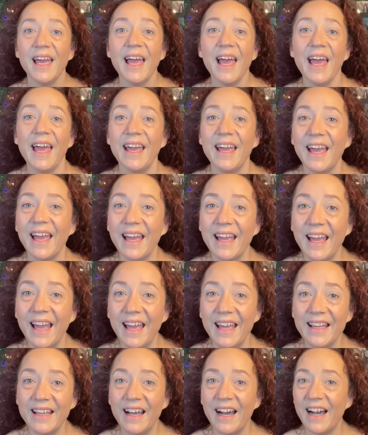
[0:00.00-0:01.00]
Hey, hey,
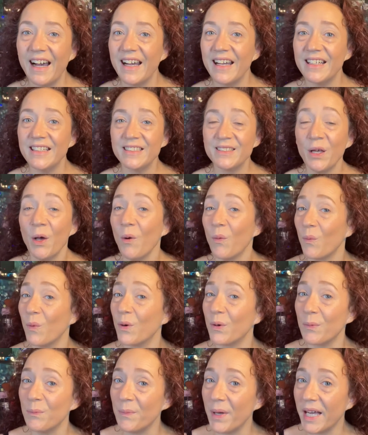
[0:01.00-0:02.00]
hey guys,
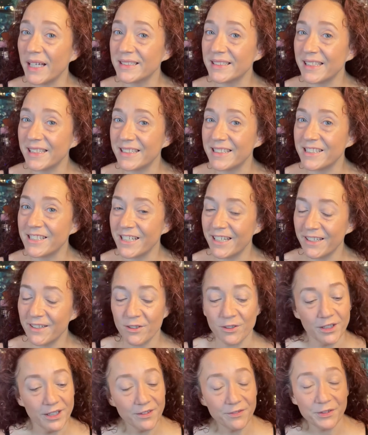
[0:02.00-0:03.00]
welcome back to the
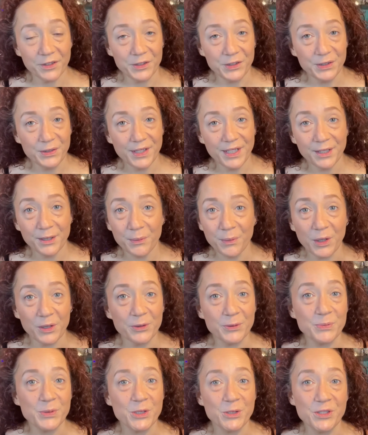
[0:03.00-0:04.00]
channel. If you're new here,
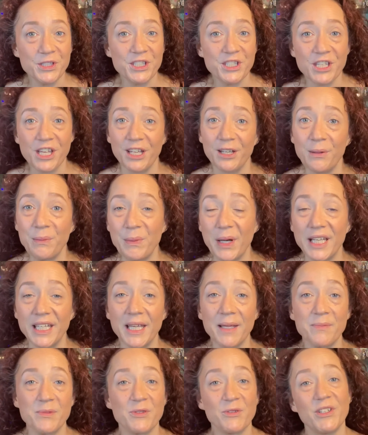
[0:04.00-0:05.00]
welcome to the channel. My
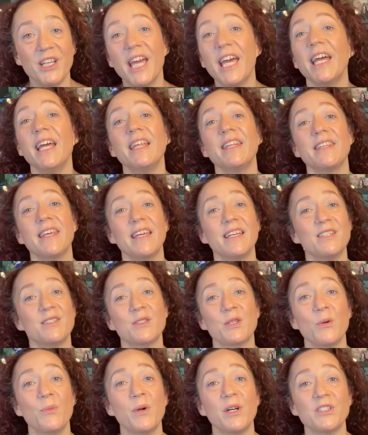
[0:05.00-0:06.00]
name's Renee. Thank you
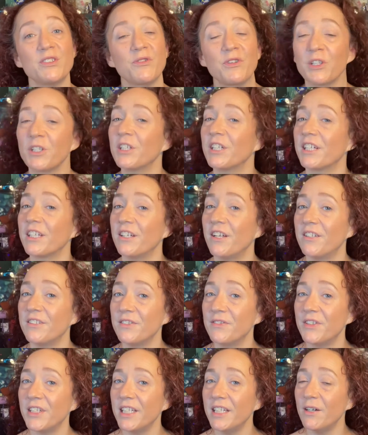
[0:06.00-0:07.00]
so much for clicking on the
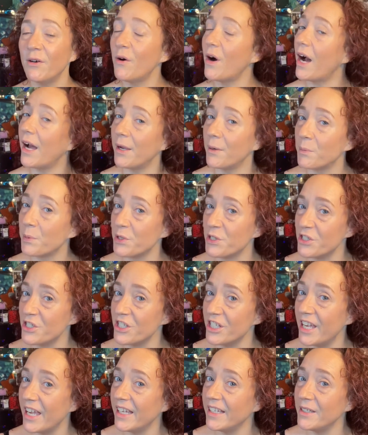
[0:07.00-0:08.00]
video. I
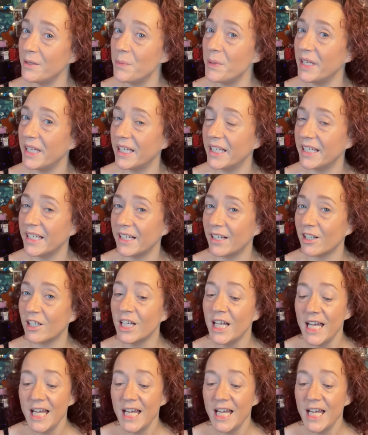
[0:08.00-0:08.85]
appreciate you being here.